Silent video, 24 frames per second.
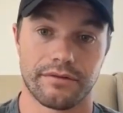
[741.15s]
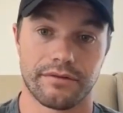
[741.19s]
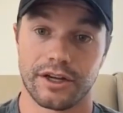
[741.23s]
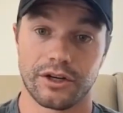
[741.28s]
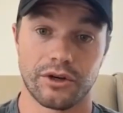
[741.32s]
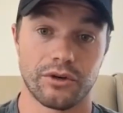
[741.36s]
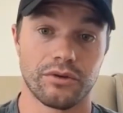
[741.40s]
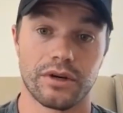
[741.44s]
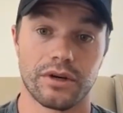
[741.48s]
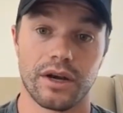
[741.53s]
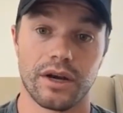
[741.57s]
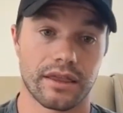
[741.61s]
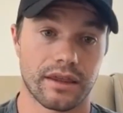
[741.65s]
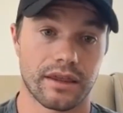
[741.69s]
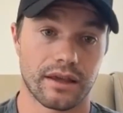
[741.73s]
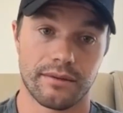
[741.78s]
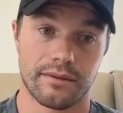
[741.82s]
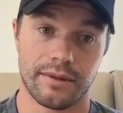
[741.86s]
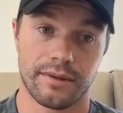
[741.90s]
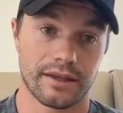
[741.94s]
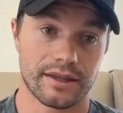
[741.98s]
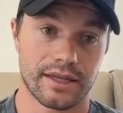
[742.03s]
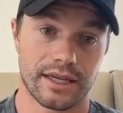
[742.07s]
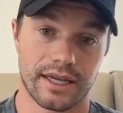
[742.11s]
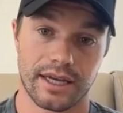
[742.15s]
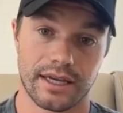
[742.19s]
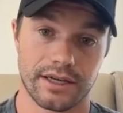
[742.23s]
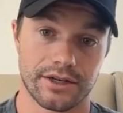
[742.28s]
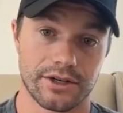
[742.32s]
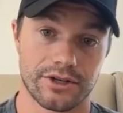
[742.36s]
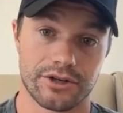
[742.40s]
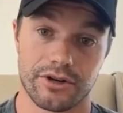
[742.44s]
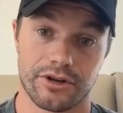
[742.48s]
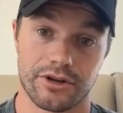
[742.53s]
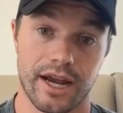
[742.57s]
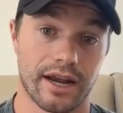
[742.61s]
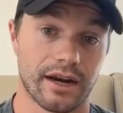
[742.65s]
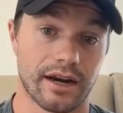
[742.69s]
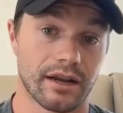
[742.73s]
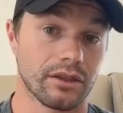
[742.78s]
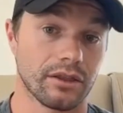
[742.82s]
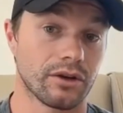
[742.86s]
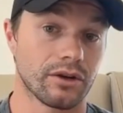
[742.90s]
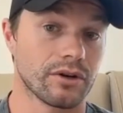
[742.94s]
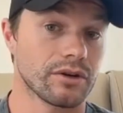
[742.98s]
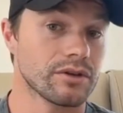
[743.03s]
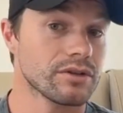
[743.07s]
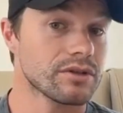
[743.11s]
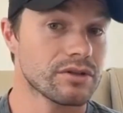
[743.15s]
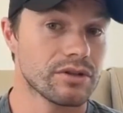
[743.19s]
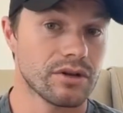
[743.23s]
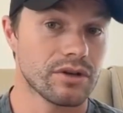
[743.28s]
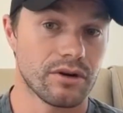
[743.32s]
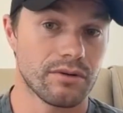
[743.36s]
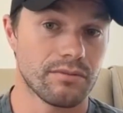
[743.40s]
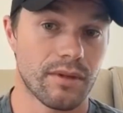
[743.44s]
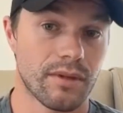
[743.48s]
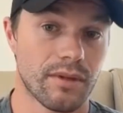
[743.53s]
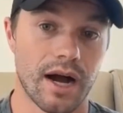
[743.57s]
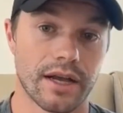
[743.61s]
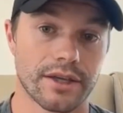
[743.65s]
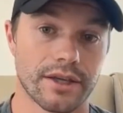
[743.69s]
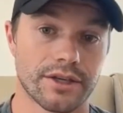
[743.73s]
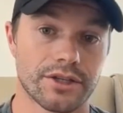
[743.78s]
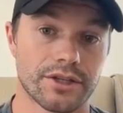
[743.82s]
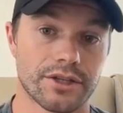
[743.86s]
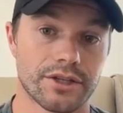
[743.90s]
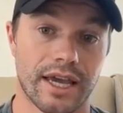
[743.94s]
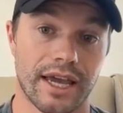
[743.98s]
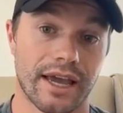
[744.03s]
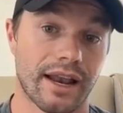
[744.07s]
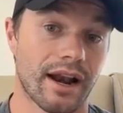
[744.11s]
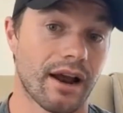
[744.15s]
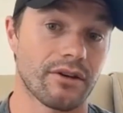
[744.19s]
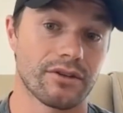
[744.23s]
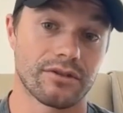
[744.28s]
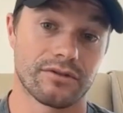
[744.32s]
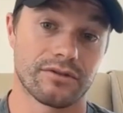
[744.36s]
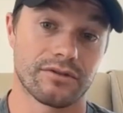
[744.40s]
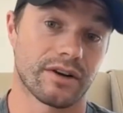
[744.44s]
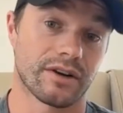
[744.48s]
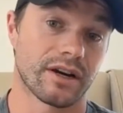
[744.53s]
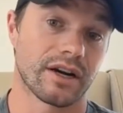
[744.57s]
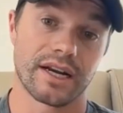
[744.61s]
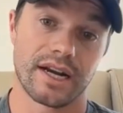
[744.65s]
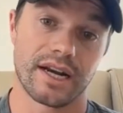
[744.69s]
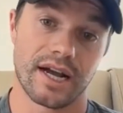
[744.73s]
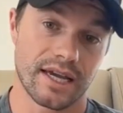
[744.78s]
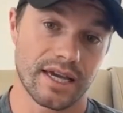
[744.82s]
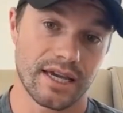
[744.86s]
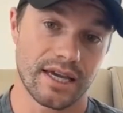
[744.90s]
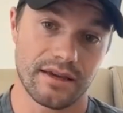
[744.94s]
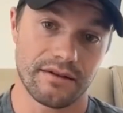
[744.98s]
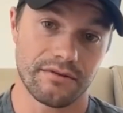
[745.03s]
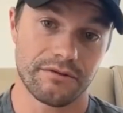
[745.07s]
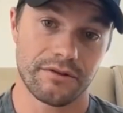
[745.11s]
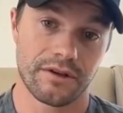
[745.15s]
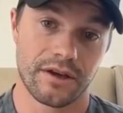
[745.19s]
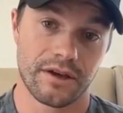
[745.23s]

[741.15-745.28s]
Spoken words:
I knew nothing about the industry. I had to learn so much and I was very naive.